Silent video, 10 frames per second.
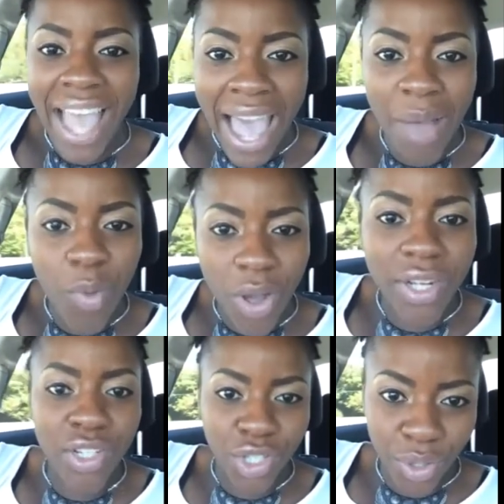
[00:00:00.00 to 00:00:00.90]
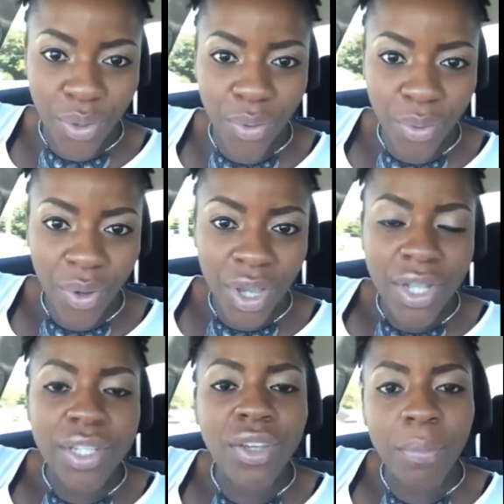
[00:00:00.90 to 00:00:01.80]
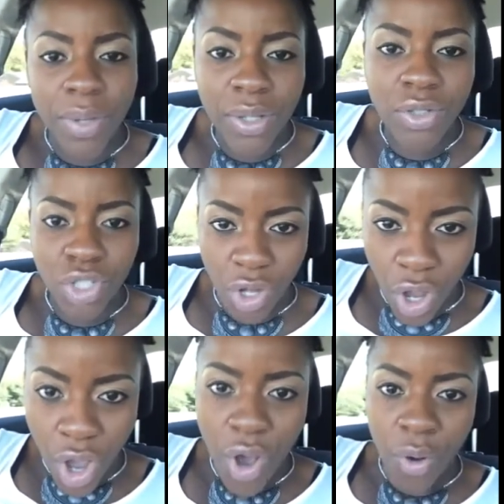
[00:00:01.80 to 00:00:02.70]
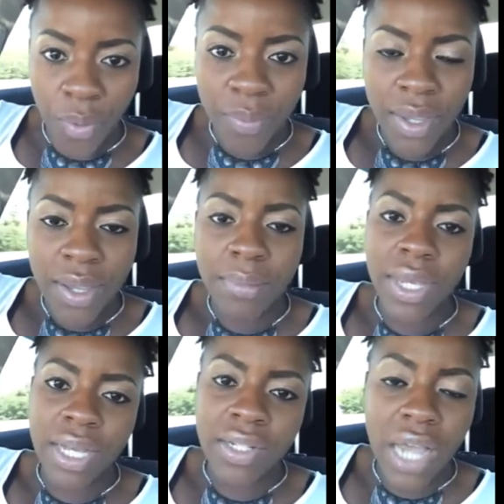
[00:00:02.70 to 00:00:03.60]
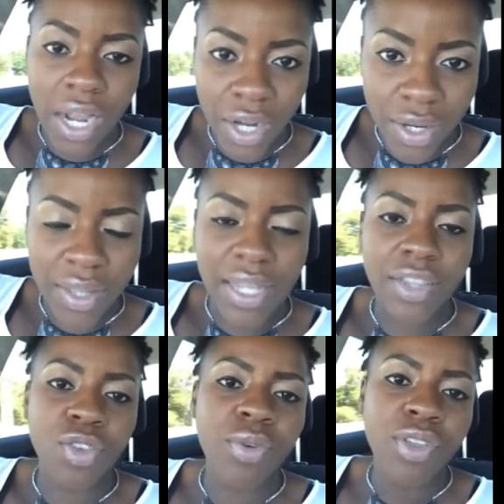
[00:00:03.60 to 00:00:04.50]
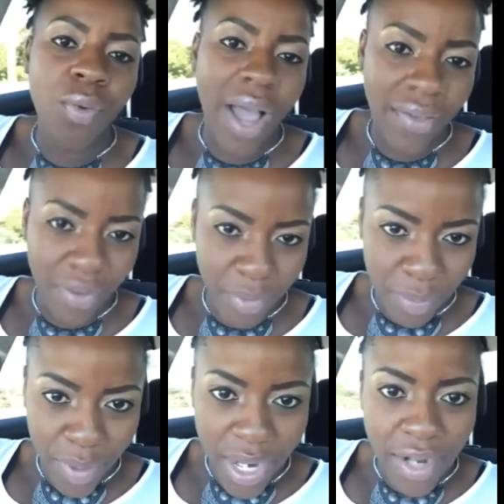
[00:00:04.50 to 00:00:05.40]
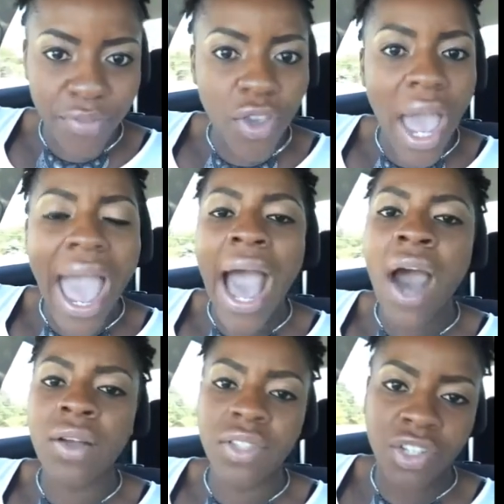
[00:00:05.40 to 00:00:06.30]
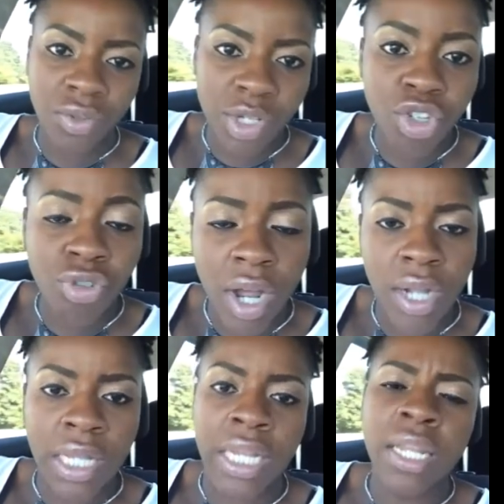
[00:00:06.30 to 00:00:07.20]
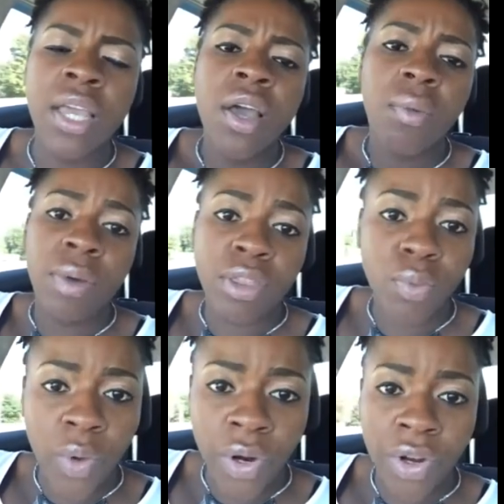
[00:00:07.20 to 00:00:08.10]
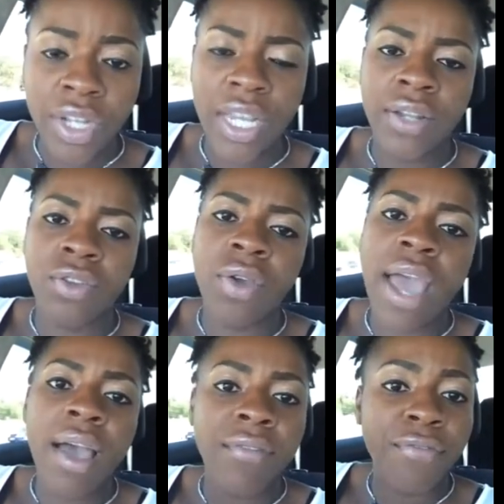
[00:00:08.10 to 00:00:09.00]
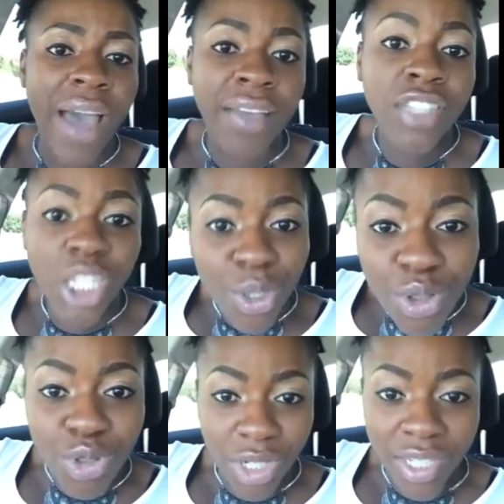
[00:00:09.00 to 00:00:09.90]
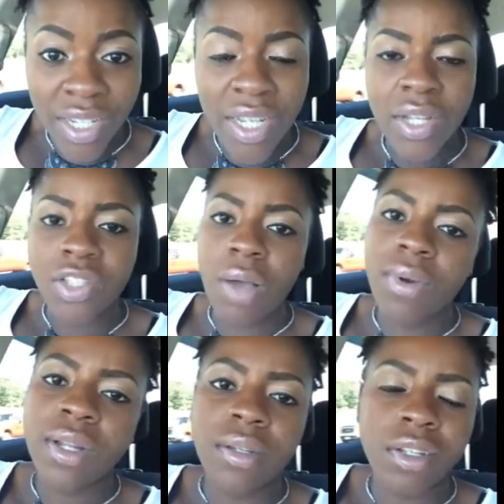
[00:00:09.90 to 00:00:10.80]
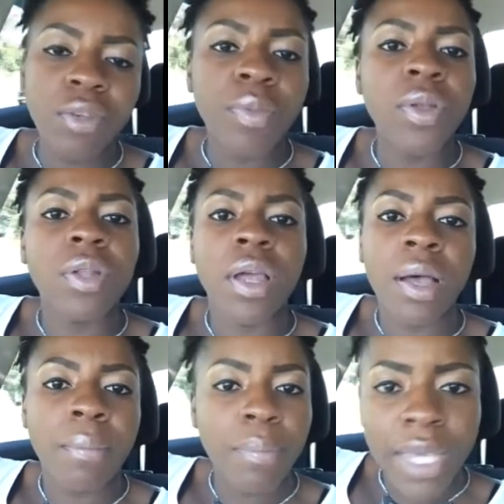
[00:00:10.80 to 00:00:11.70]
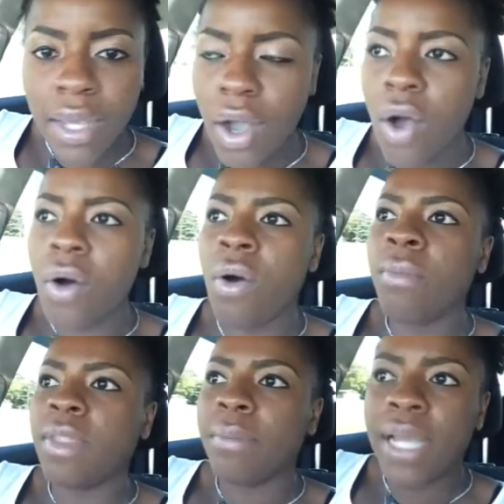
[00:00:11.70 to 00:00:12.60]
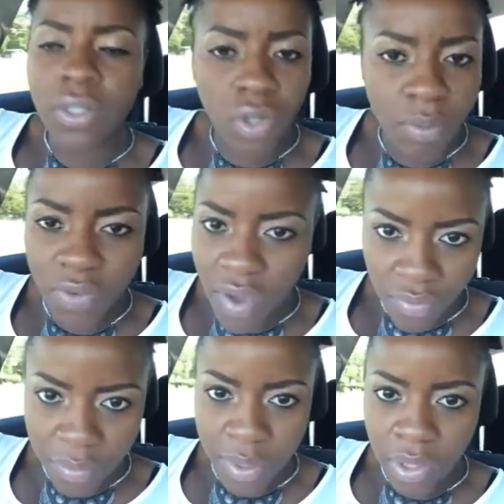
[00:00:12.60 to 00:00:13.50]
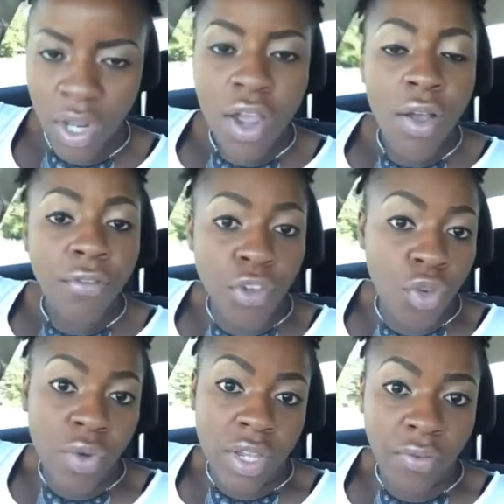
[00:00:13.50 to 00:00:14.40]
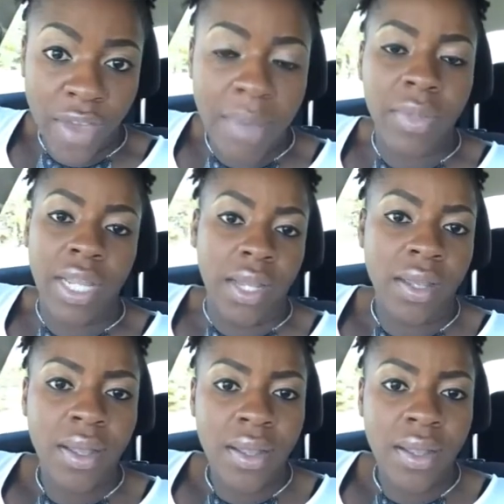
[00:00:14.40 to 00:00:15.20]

I wanted you to build your home because I heard that you and your wife had been put out of your house and you were struggling with work and you have 5 children. So I wanted you to build a big home, the best home you've ever built for you and your family.